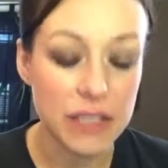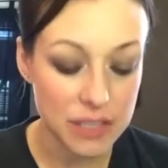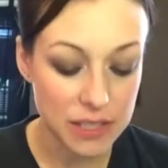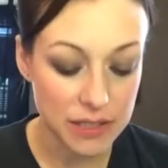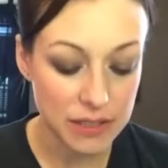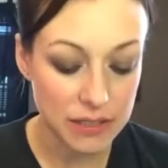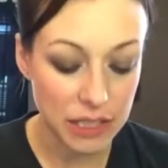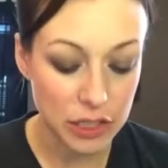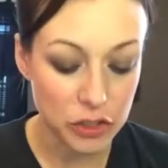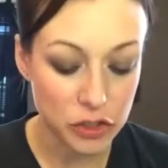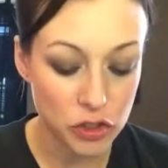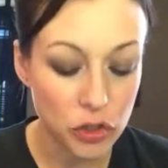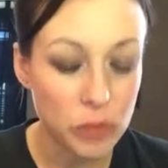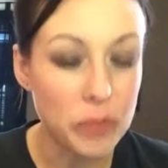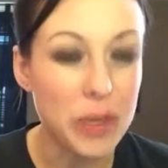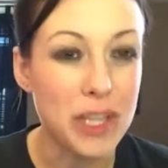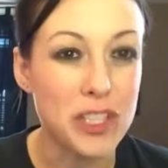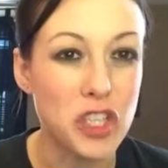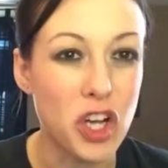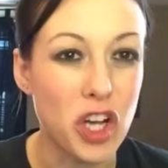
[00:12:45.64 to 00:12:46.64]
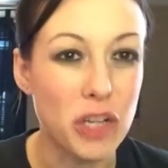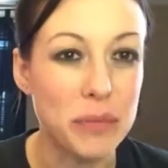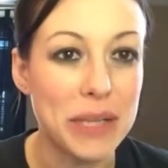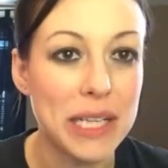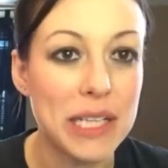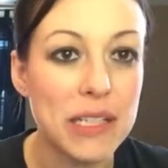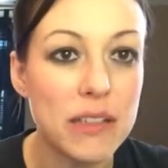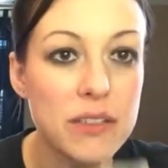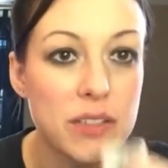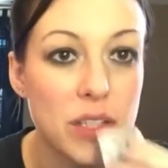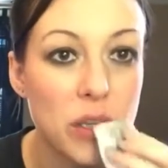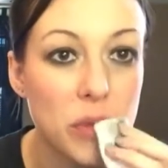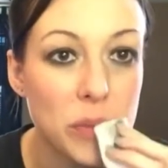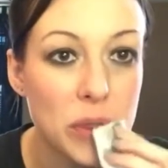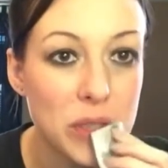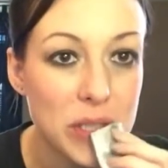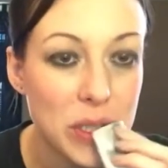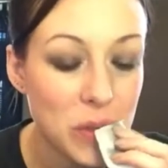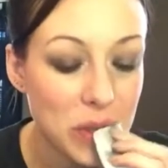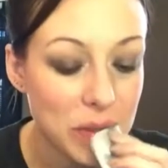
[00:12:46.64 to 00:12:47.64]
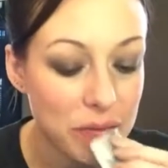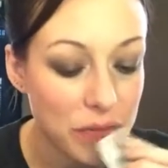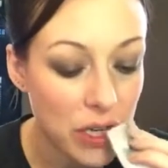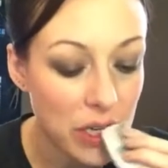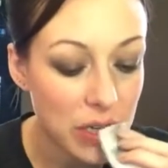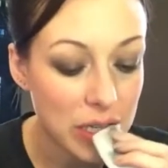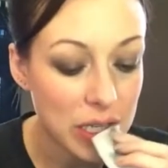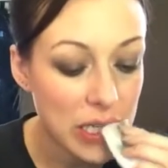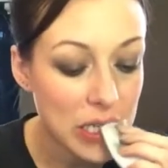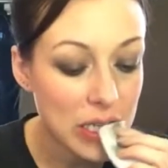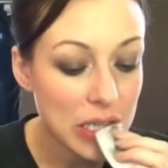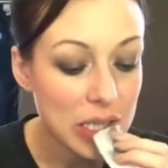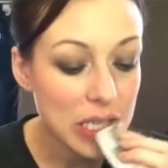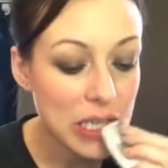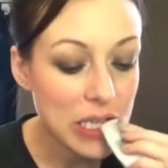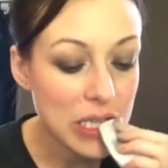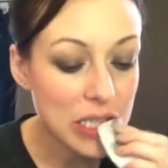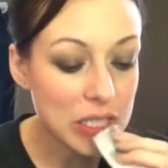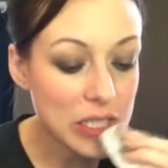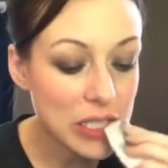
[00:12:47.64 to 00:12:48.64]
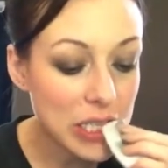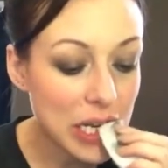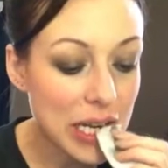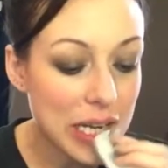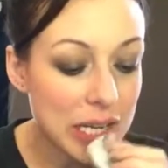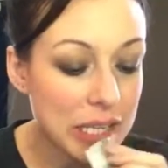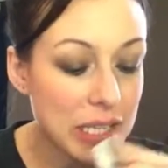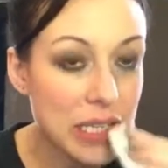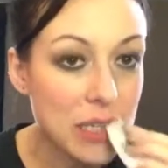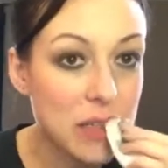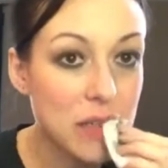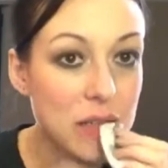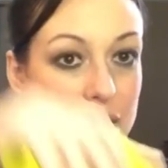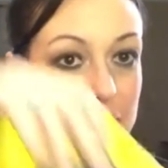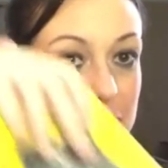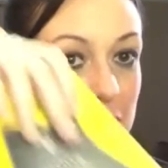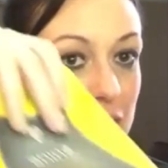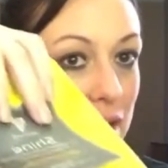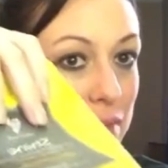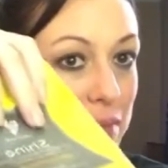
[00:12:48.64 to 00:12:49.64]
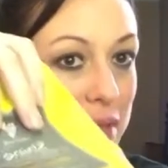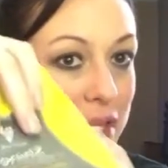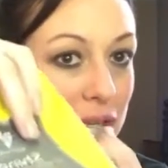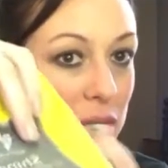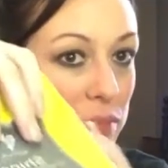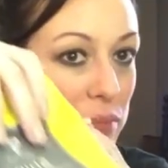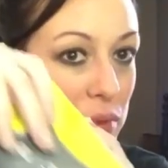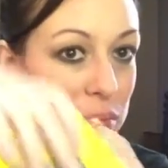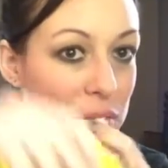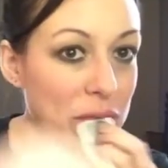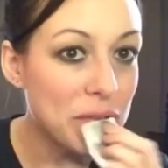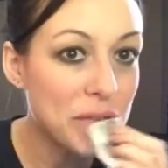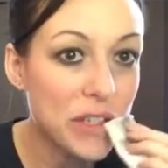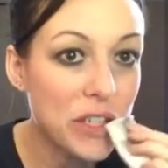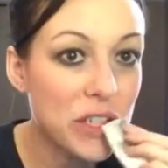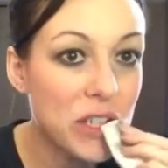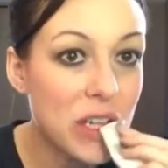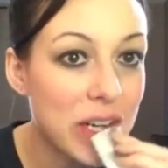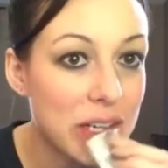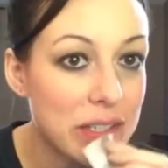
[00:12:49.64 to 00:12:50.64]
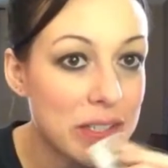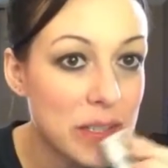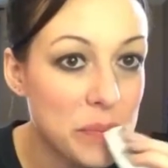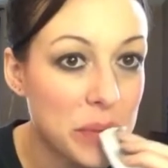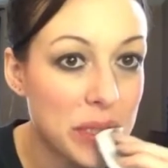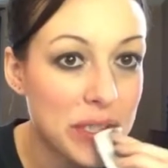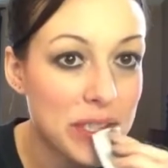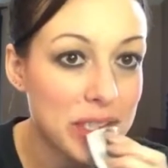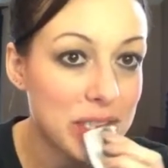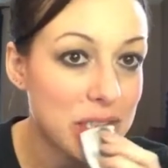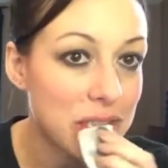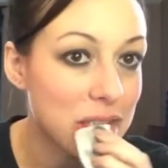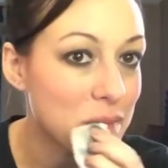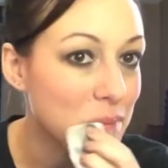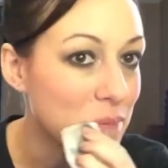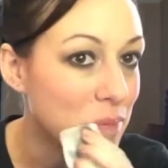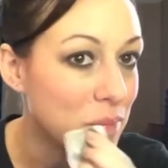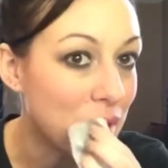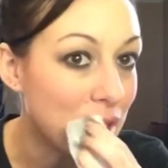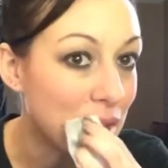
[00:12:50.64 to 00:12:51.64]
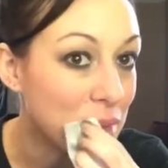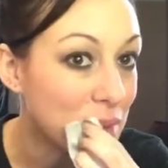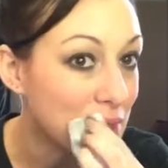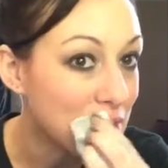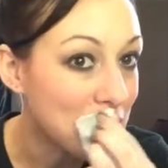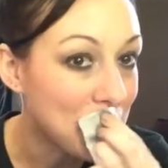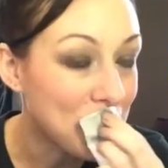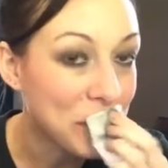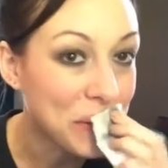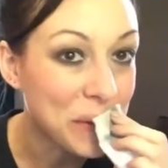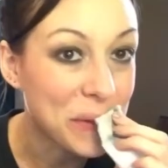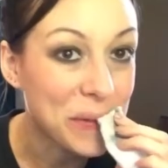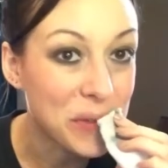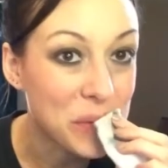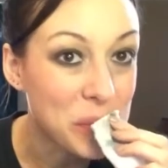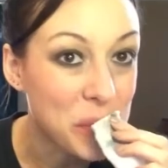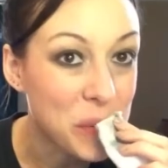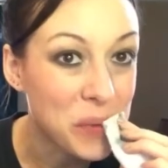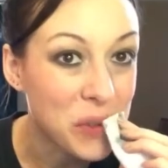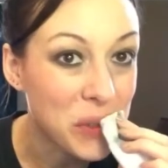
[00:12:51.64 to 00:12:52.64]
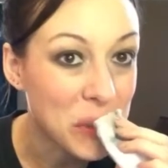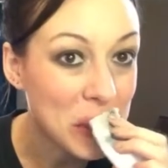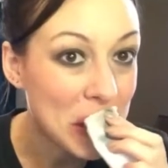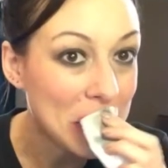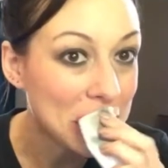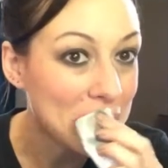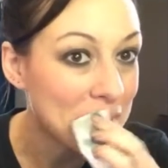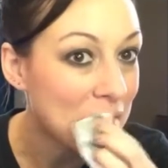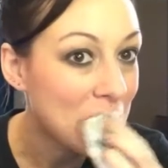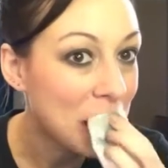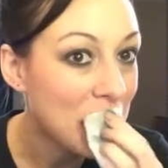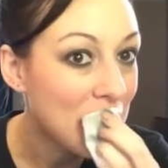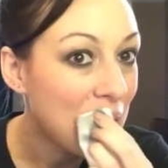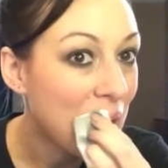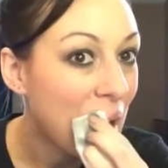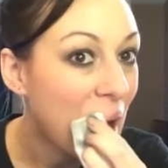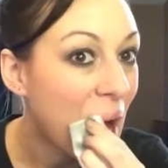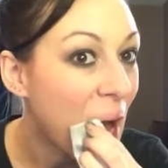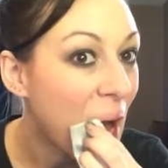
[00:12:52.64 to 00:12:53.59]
think it's like too much on me. So I'm using one of our Shine Eye Makeup Remover cloths, but just makeup in general, removal cloths.